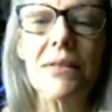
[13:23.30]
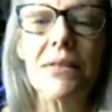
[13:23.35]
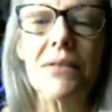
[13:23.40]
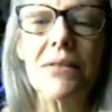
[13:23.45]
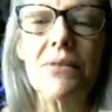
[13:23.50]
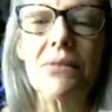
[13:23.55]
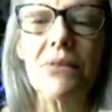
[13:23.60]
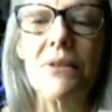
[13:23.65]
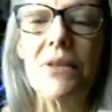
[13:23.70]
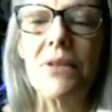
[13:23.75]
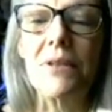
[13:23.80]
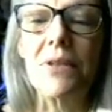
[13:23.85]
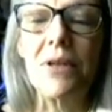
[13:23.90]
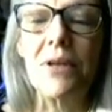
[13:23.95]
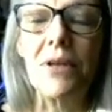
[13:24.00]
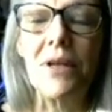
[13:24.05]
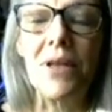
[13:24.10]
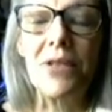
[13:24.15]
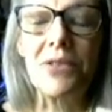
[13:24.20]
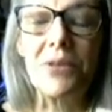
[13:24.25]
with, I
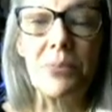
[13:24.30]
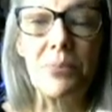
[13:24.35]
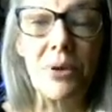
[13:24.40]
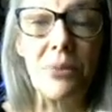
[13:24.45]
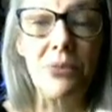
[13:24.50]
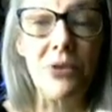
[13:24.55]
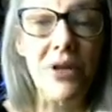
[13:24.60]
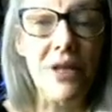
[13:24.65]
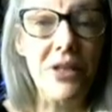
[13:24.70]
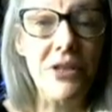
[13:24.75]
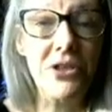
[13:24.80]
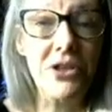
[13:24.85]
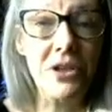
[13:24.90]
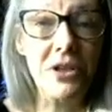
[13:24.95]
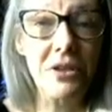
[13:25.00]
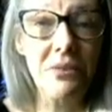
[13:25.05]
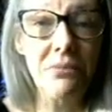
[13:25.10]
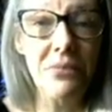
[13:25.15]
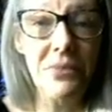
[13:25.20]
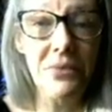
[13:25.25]
guess, a bubblehead charm,